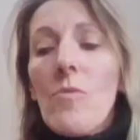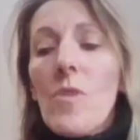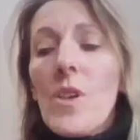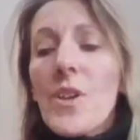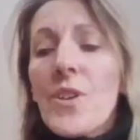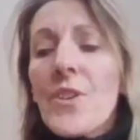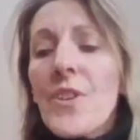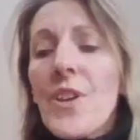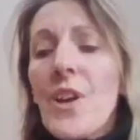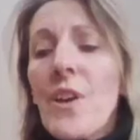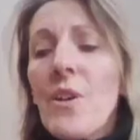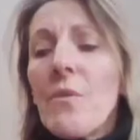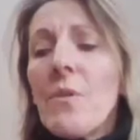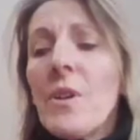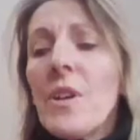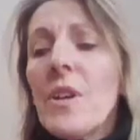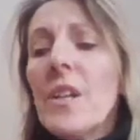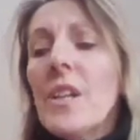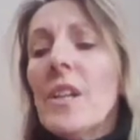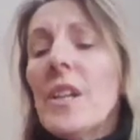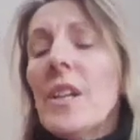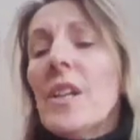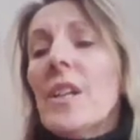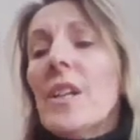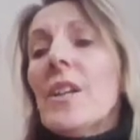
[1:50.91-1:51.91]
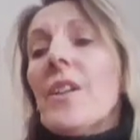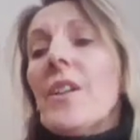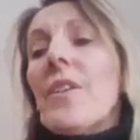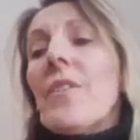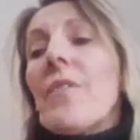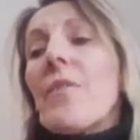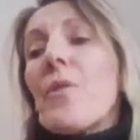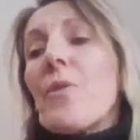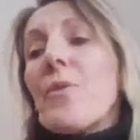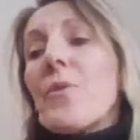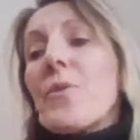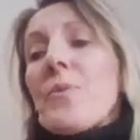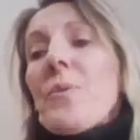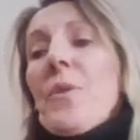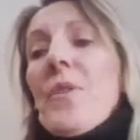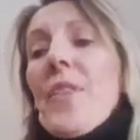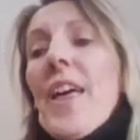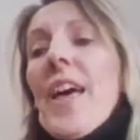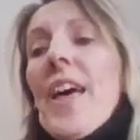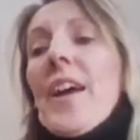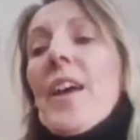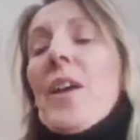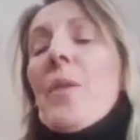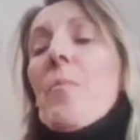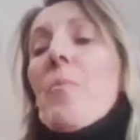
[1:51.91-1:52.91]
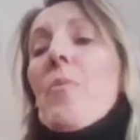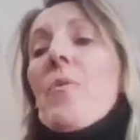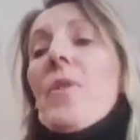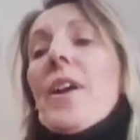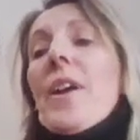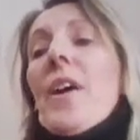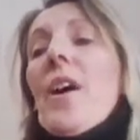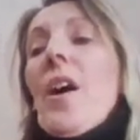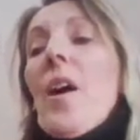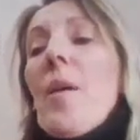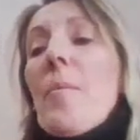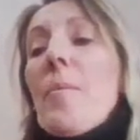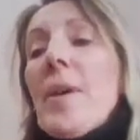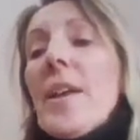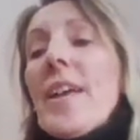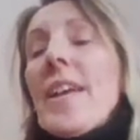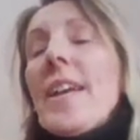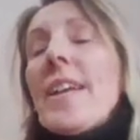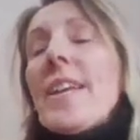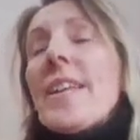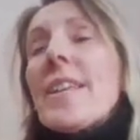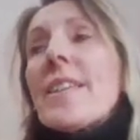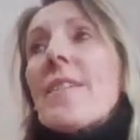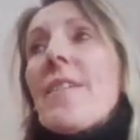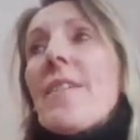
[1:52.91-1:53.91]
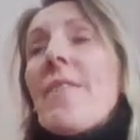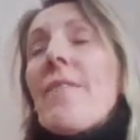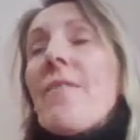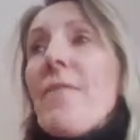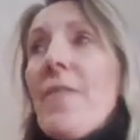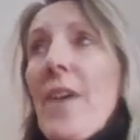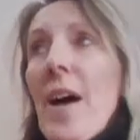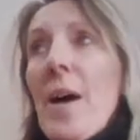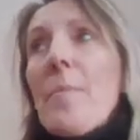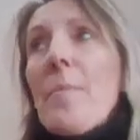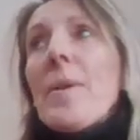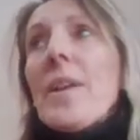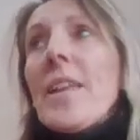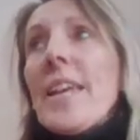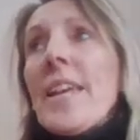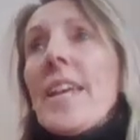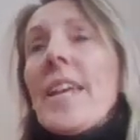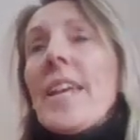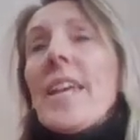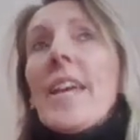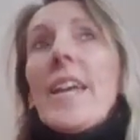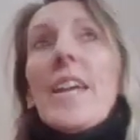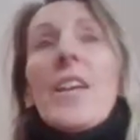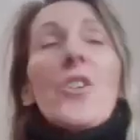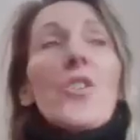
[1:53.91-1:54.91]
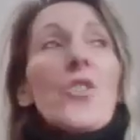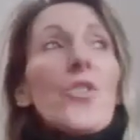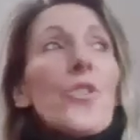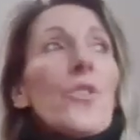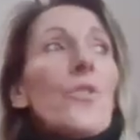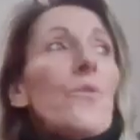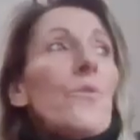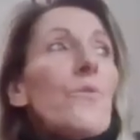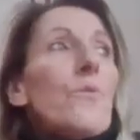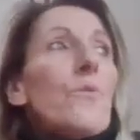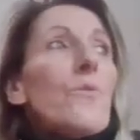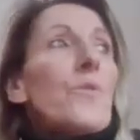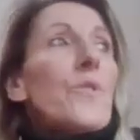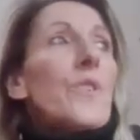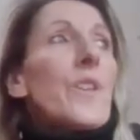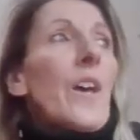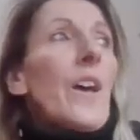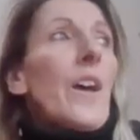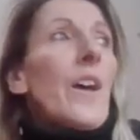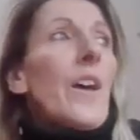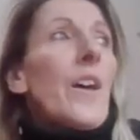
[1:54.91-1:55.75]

So, of course, what that can bring up is family issues,